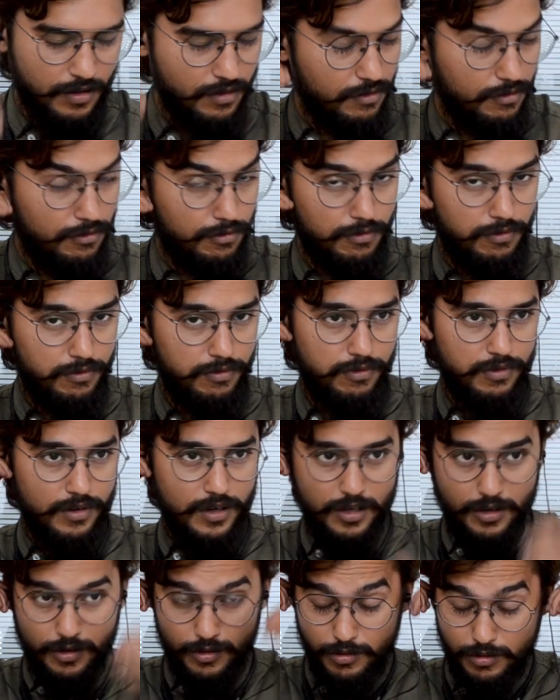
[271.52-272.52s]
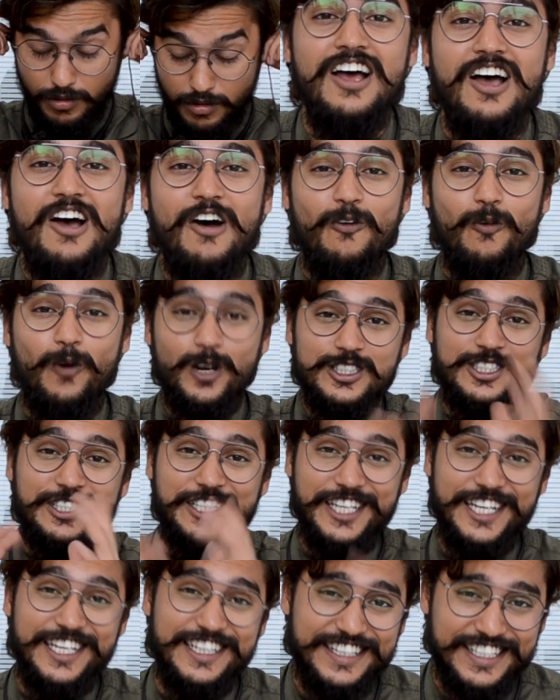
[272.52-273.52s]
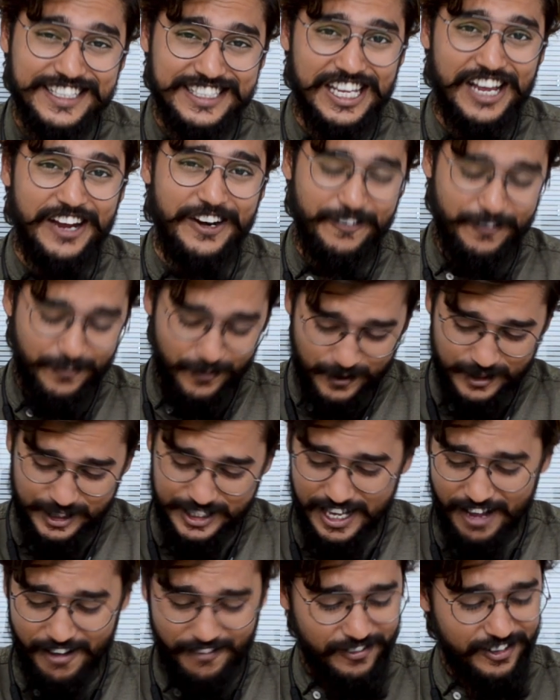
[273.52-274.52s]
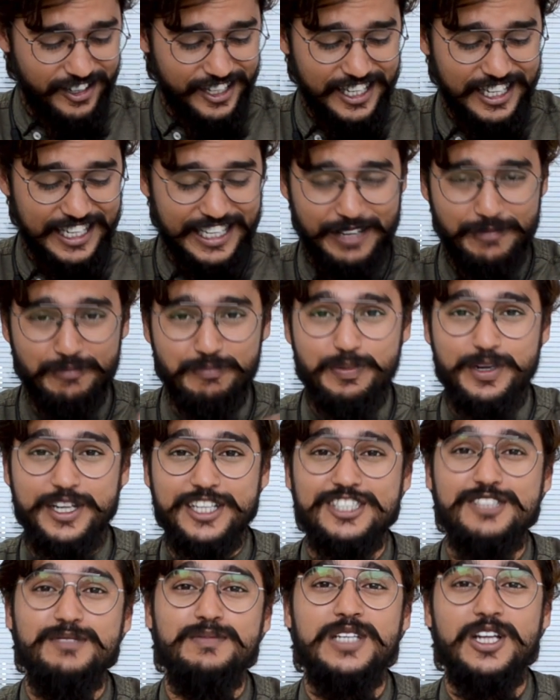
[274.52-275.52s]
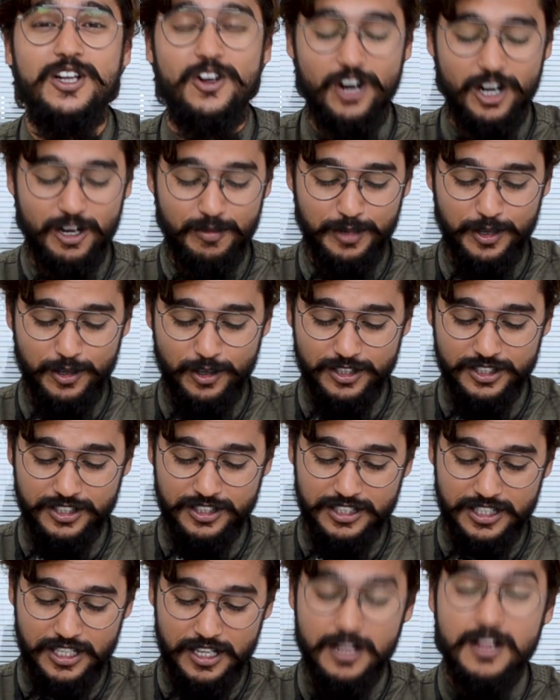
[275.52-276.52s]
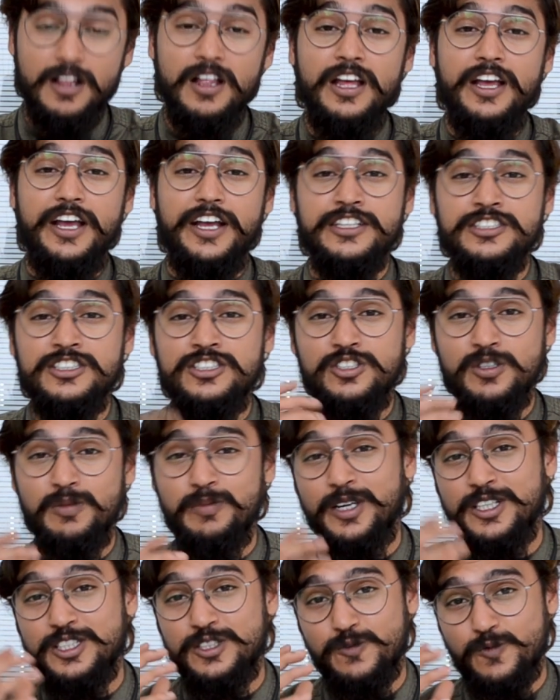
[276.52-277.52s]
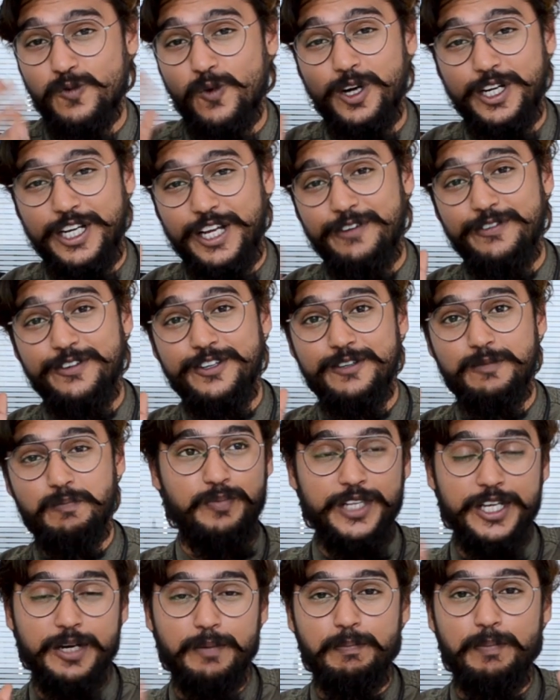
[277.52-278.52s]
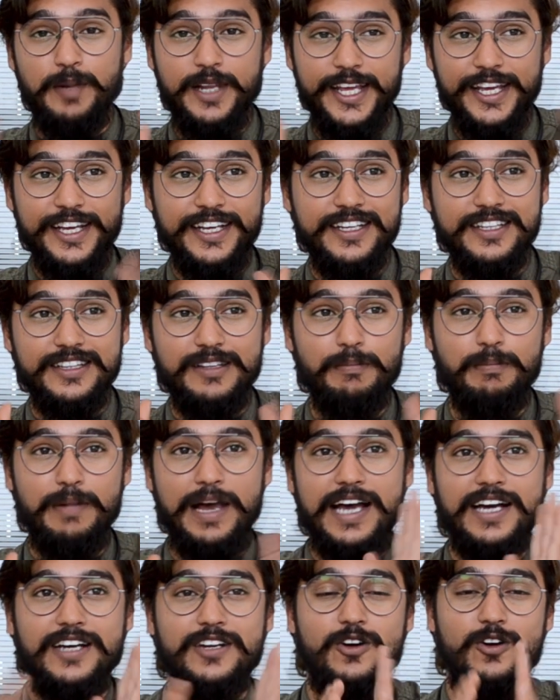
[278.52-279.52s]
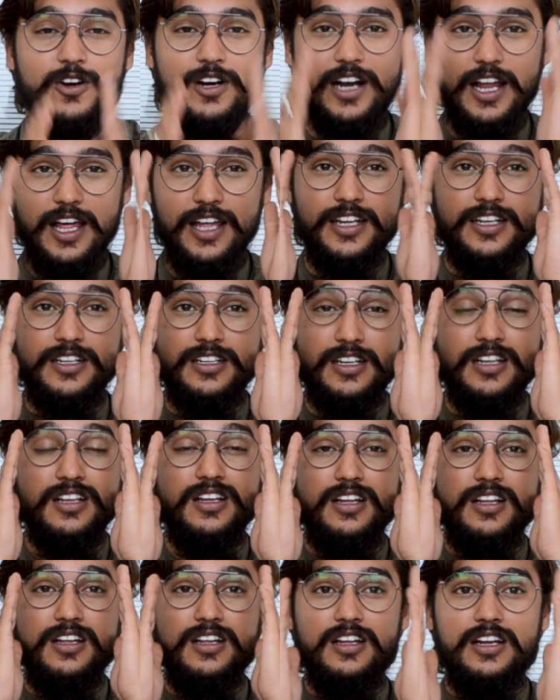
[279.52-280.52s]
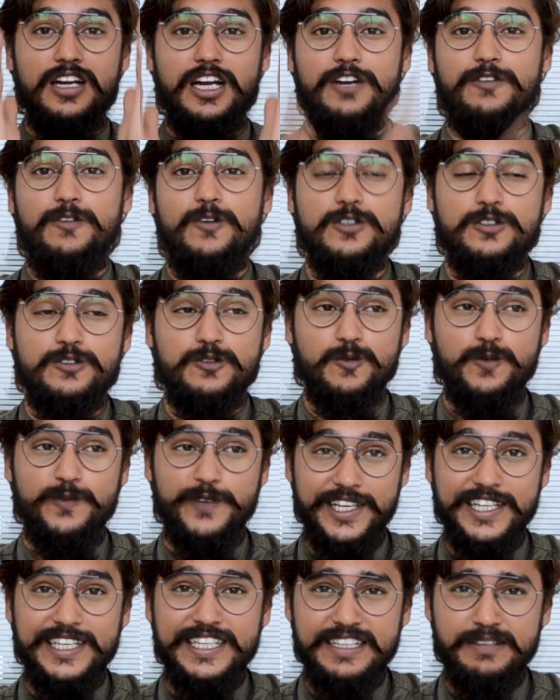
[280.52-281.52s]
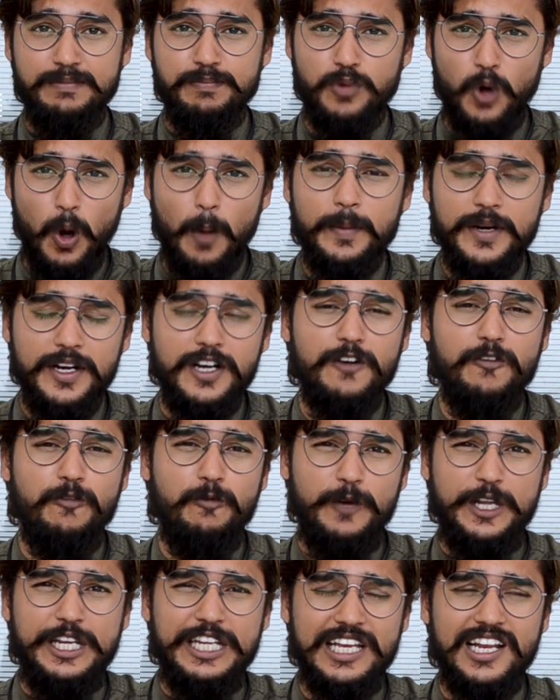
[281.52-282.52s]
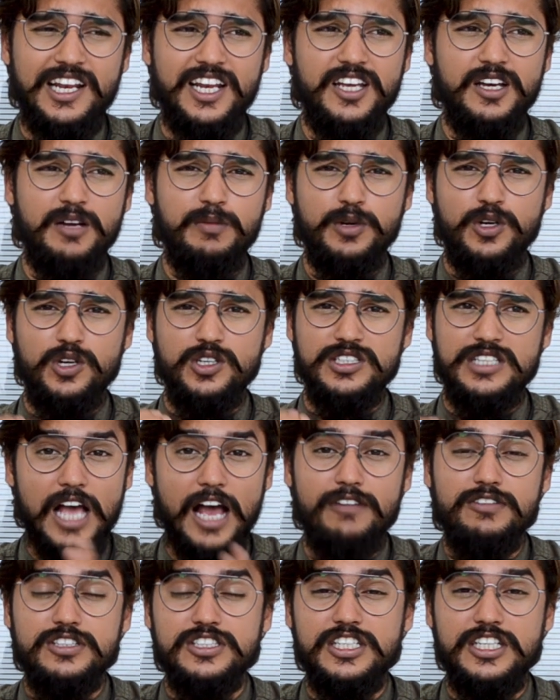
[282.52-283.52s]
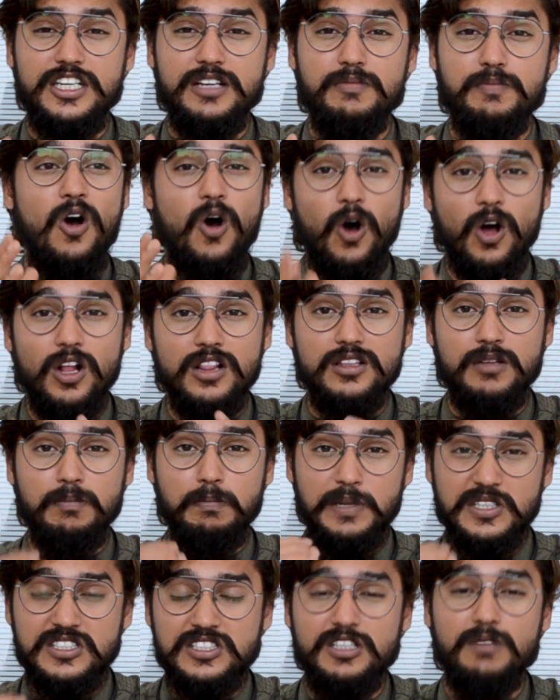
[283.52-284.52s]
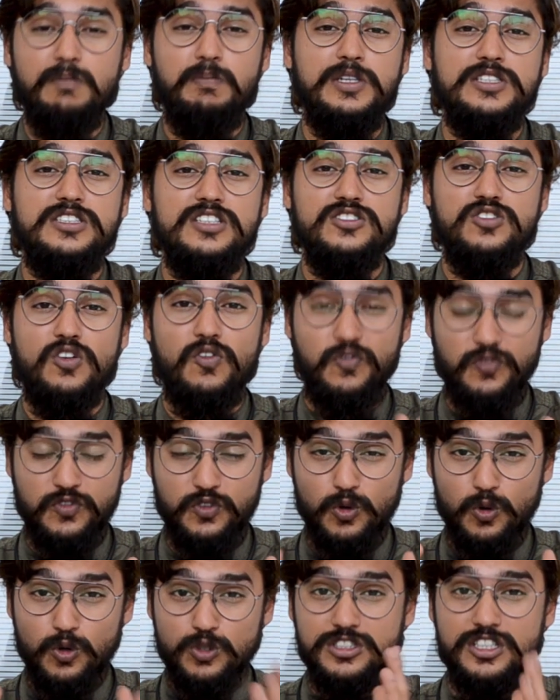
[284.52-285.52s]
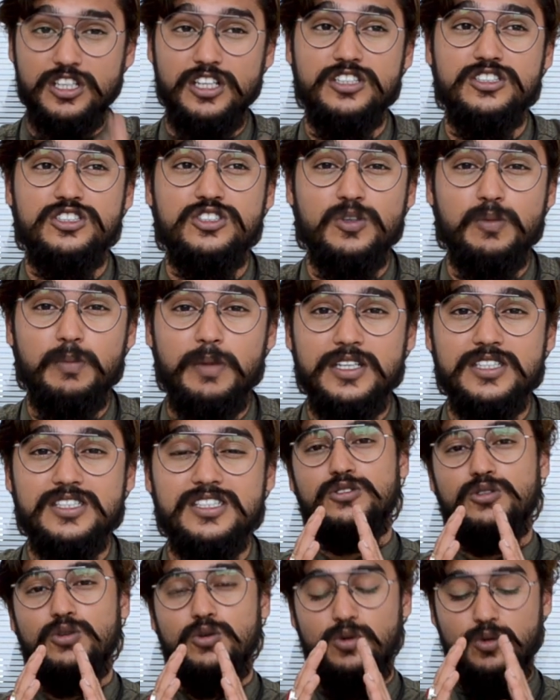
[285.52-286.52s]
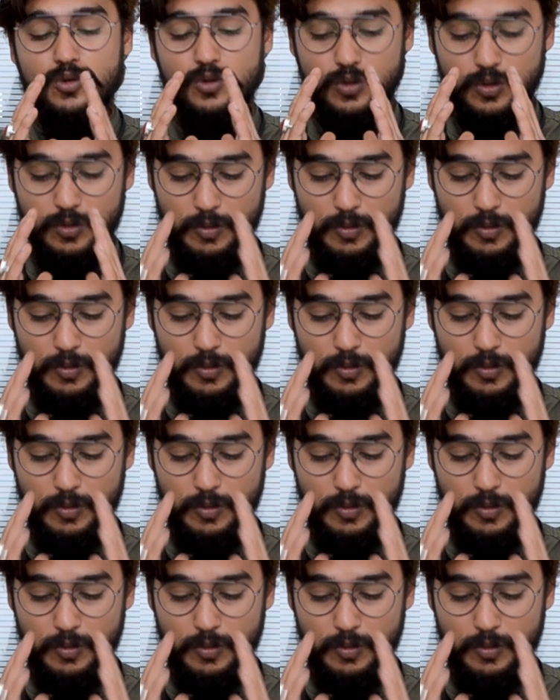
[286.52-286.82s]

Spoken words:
Oh wow, once again these headphones have really impressed me a lot, because the instruments whatever they are playing in the background, and it was very prominent, very clear, because I was getting all the bits and pieces of those instruments. So